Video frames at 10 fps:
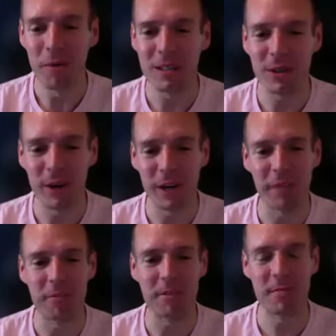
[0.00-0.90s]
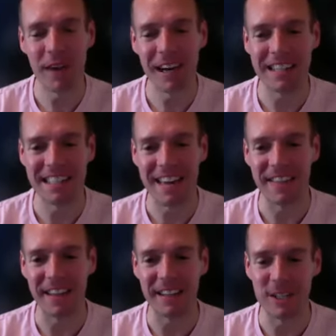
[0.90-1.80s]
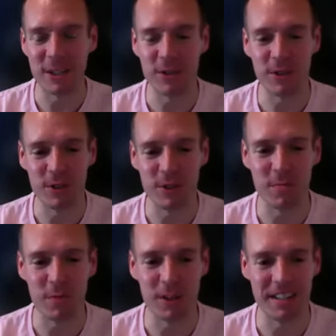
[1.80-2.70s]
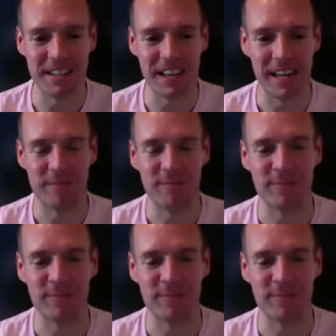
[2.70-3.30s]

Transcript: was going on with your mindset that led you to do Born to Slay?